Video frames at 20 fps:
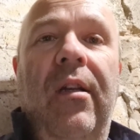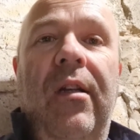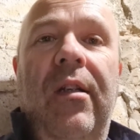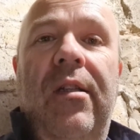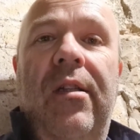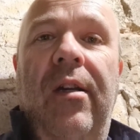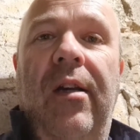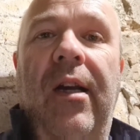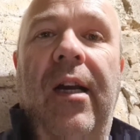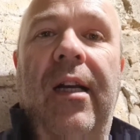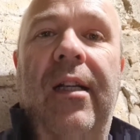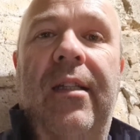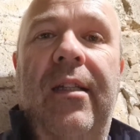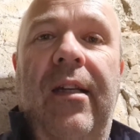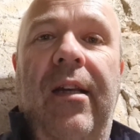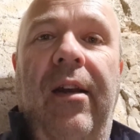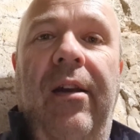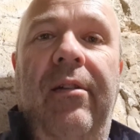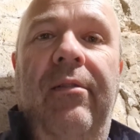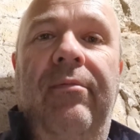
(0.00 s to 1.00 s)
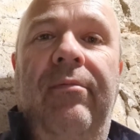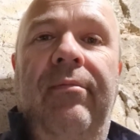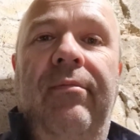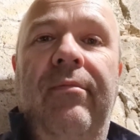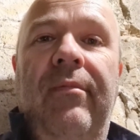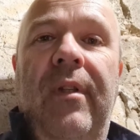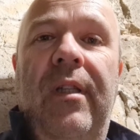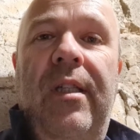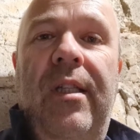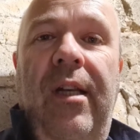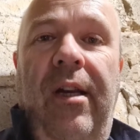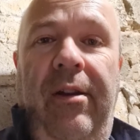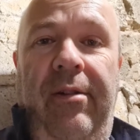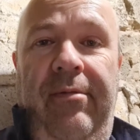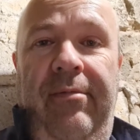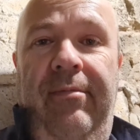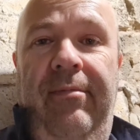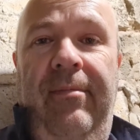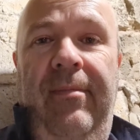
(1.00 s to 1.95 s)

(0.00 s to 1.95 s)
So it had to go. So,